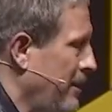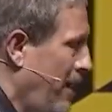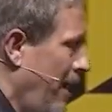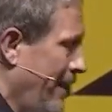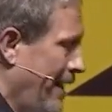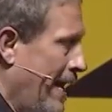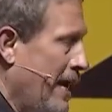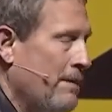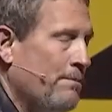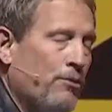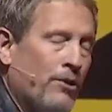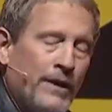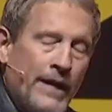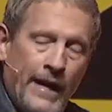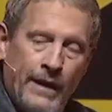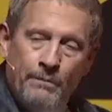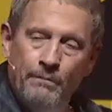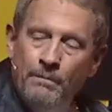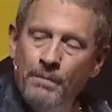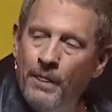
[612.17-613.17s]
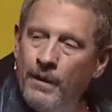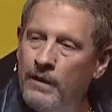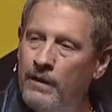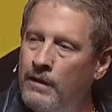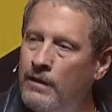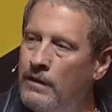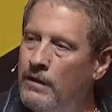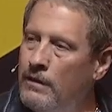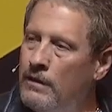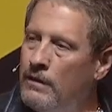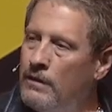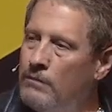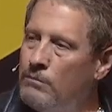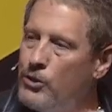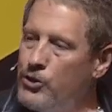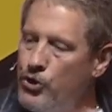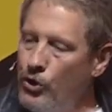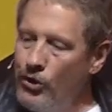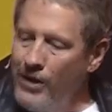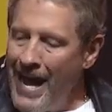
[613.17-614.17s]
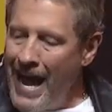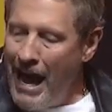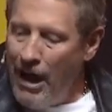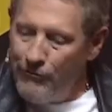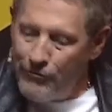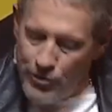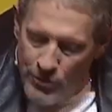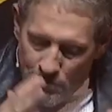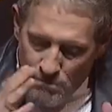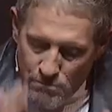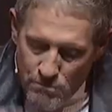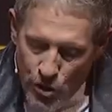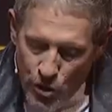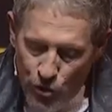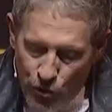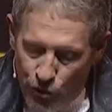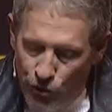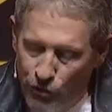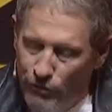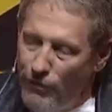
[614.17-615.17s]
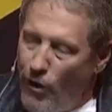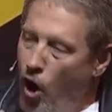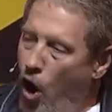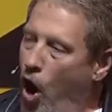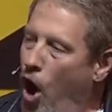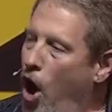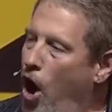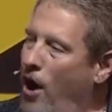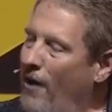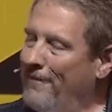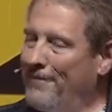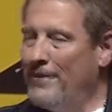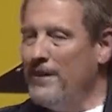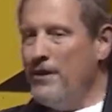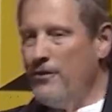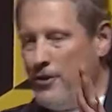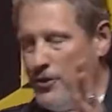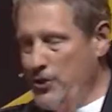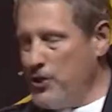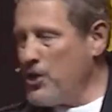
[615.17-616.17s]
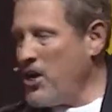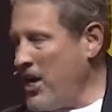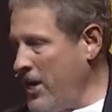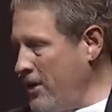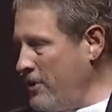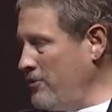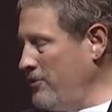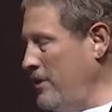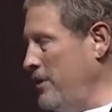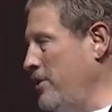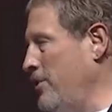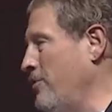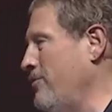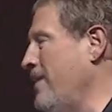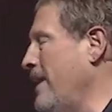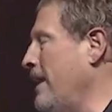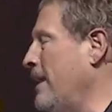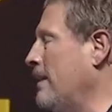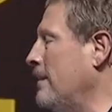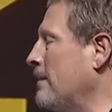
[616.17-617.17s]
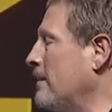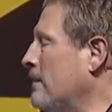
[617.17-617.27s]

like Abraham, but you're going to have to move off the chair that you're in.